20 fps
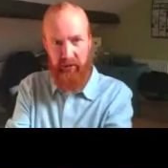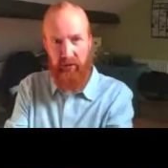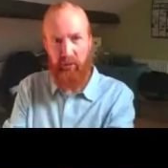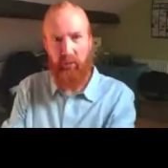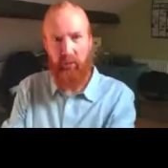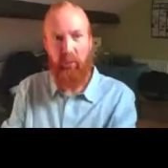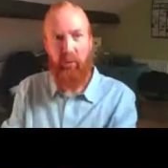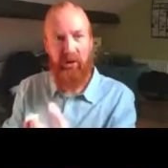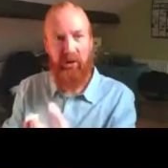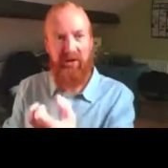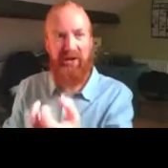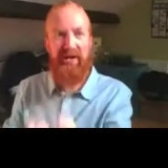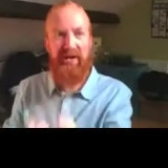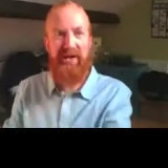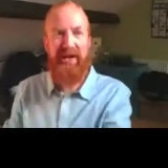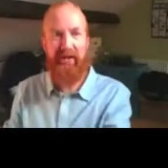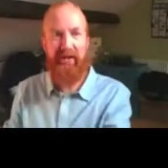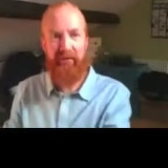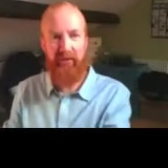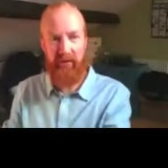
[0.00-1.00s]
What's
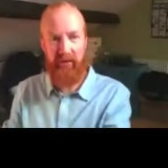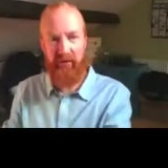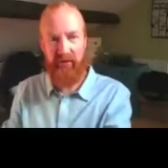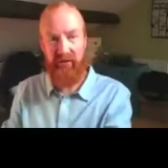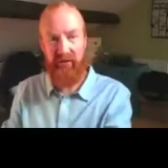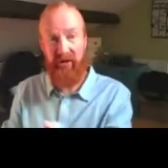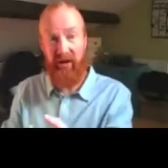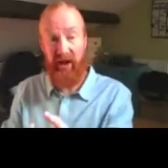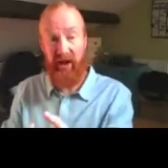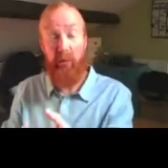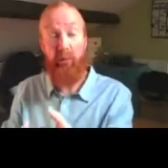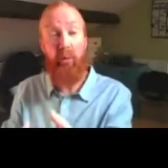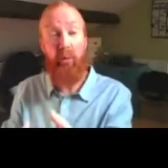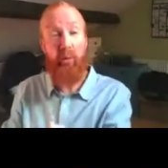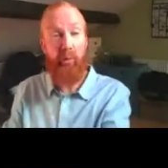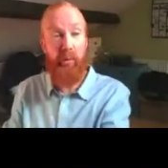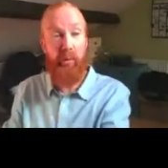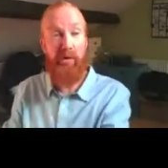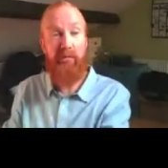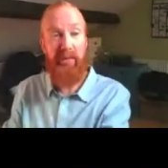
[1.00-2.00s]
different and
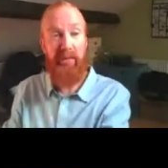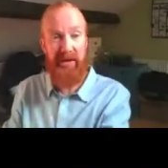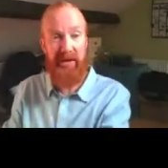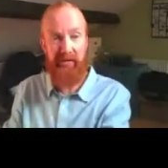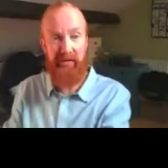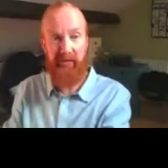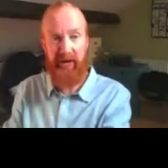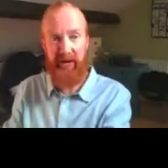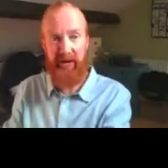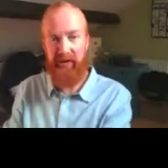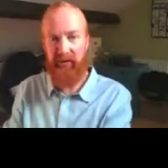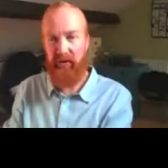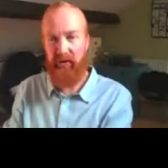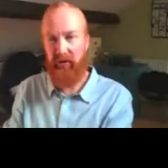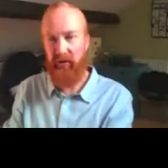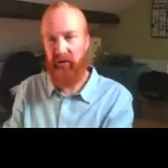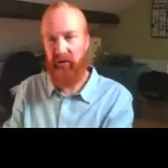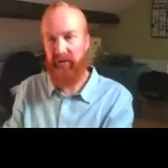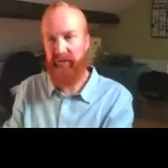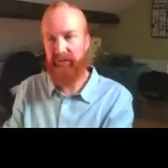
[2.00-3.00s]
what will be different in the
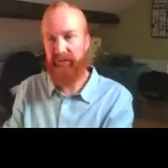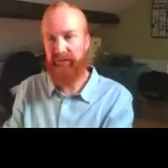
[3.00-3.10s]
future?